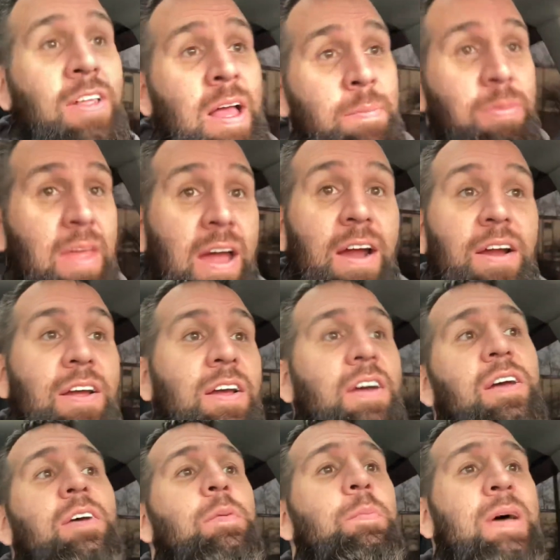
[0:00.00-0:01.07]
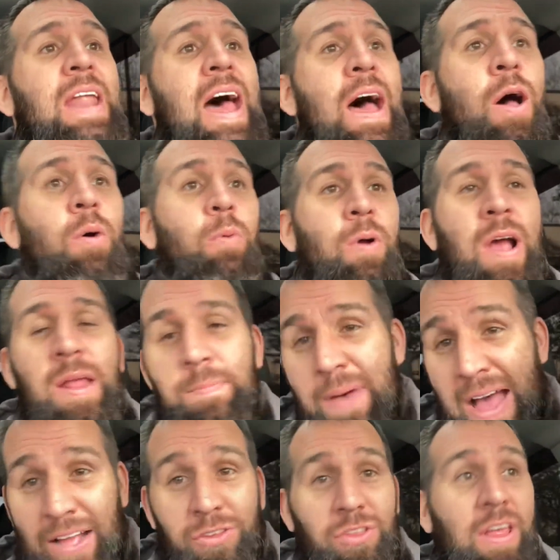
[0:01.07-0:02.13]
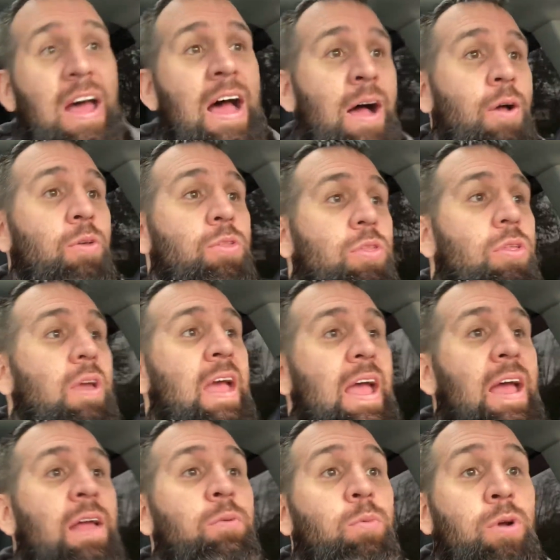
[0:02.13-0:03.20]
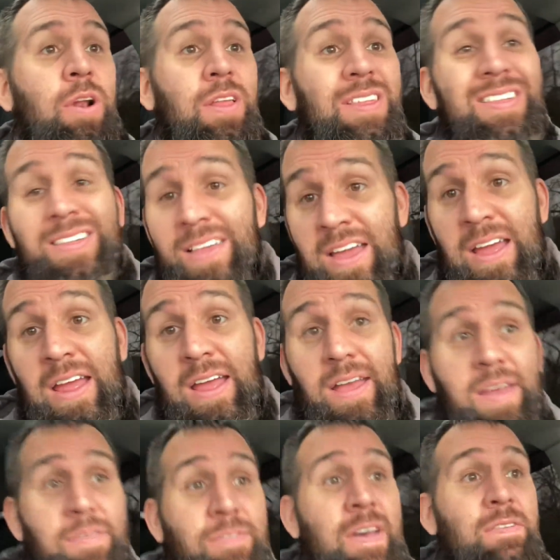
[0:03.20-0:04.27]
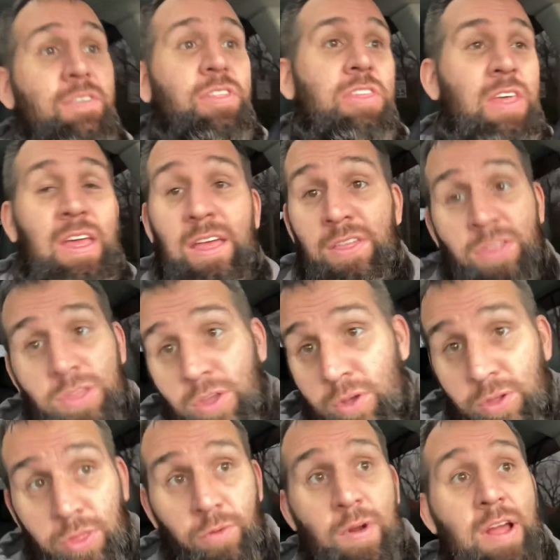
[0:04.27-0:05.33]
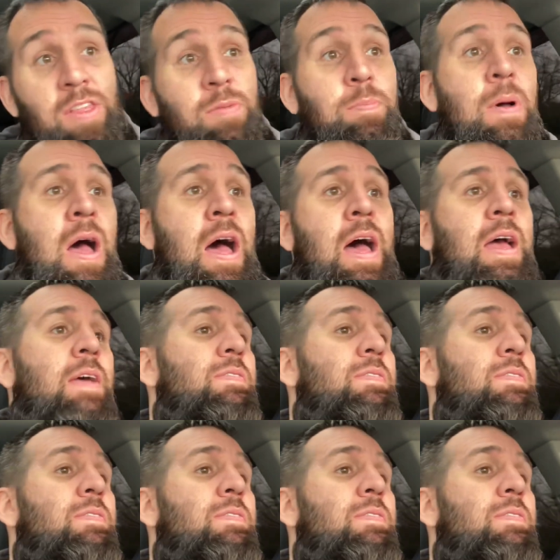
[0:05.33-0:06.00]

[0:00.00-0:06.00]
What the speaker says: up there. But now we're heading back to the house and we're gonna see if everything is still in the right spot,